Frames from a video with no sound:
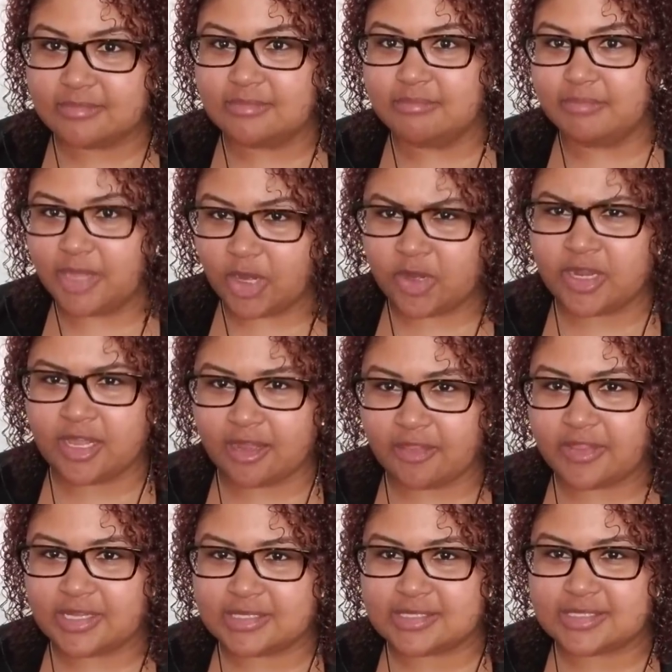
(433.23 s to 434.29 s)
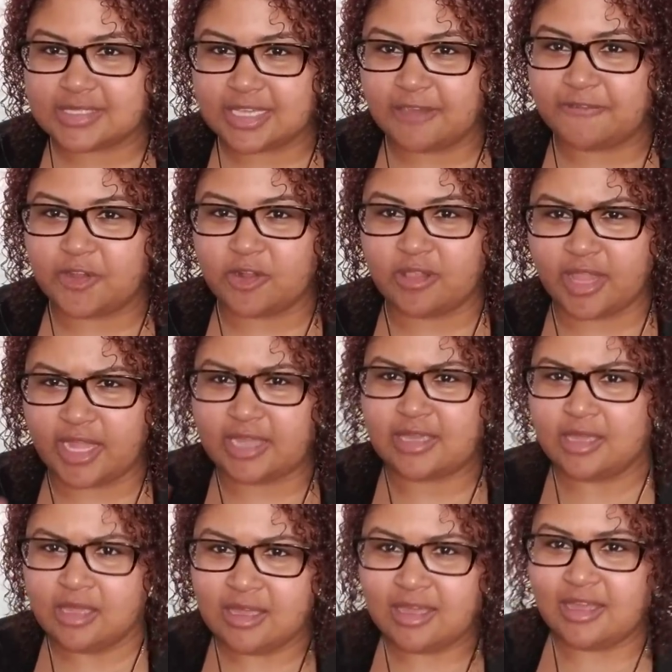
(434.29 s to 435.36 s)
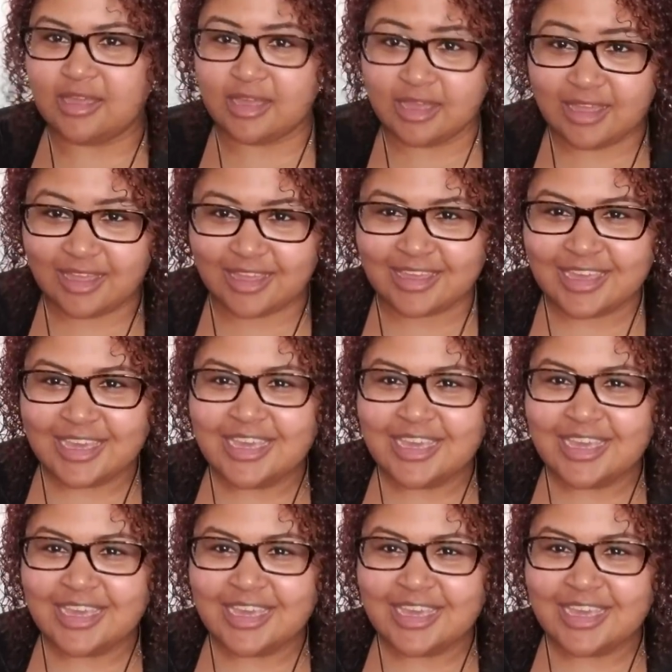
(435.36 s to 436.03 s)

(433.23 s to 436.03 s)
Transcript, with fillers: Marinate on this. If you're like, huh?